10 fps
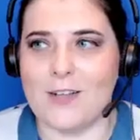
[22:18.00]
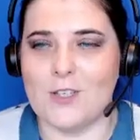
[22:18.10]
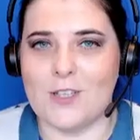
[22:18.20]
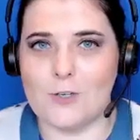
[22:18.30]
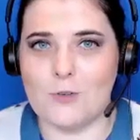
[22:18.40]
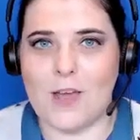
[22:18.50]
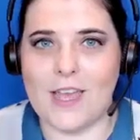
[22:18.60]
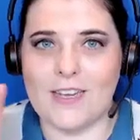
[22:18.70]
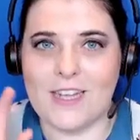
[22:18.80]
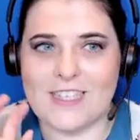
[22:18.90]
actually try
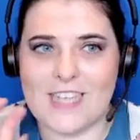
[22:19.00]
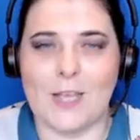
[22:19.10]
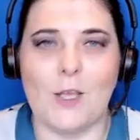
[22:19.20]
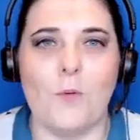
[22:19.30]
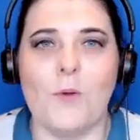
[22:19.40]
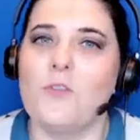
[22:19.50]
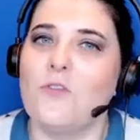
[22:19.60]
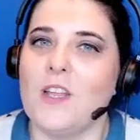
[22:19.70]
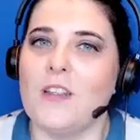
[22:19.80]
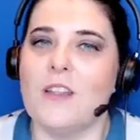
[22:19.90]
and attack you when you
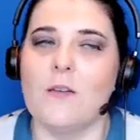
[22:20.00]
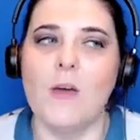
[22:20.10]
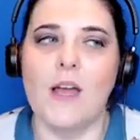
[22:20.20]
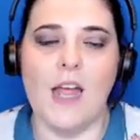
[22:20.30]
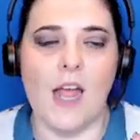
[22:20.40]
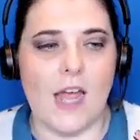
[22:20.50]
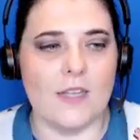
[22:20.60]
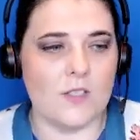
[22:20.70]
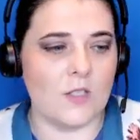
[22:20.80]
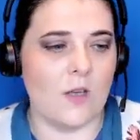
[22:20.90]
feed them.
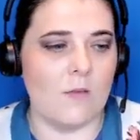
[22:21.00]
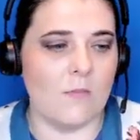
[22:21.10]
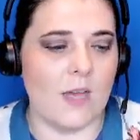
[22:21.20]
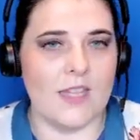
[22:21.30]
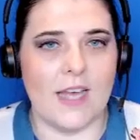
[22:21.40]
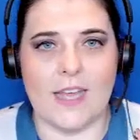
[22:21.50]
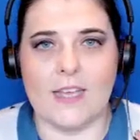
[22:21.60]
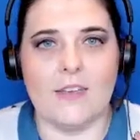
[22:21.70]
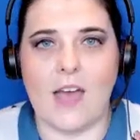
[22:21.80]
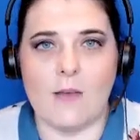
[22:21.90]
And some are like
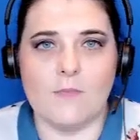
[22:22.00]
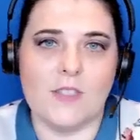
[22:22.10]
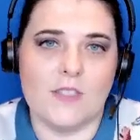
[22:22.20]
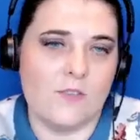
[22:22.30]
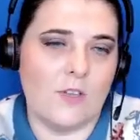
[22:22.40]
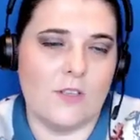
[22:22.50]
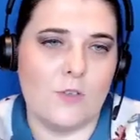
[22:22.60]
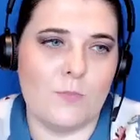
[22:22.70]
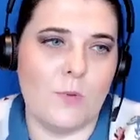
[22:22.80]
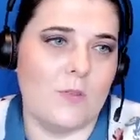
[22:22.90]
hamsters. You can
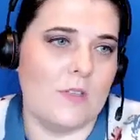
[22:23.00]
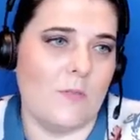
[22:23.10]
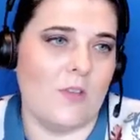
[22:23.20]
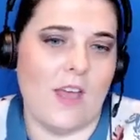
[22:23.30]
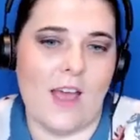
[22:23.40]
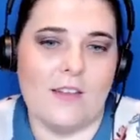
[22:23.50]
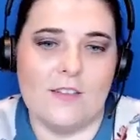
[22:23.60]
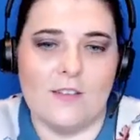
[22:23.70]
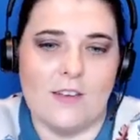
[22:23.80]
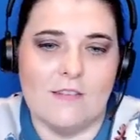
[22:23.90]
just put them on your hand
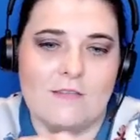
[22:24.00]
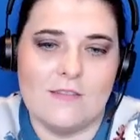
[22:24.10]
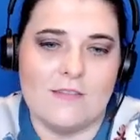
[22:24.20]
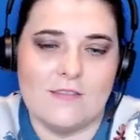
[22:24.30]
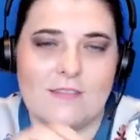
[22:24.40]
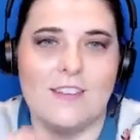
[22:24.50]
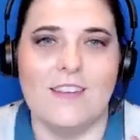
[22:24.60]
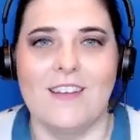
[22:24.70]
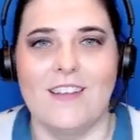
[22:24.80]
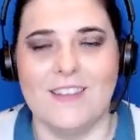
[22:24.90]
and go, oh,
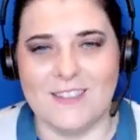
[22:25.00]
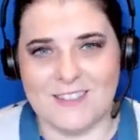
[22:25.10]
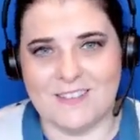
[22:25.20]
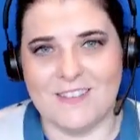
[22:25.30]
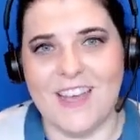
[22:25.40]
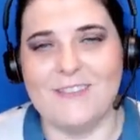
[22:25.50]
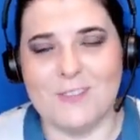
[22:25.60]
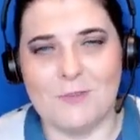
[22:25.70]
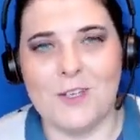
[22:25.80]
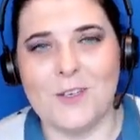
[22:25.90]
so yeah,
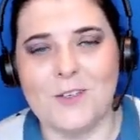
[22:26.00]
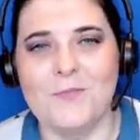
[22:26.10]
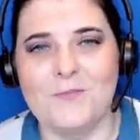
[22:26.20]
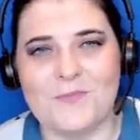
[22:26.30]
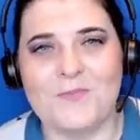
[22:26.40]
it's really cool.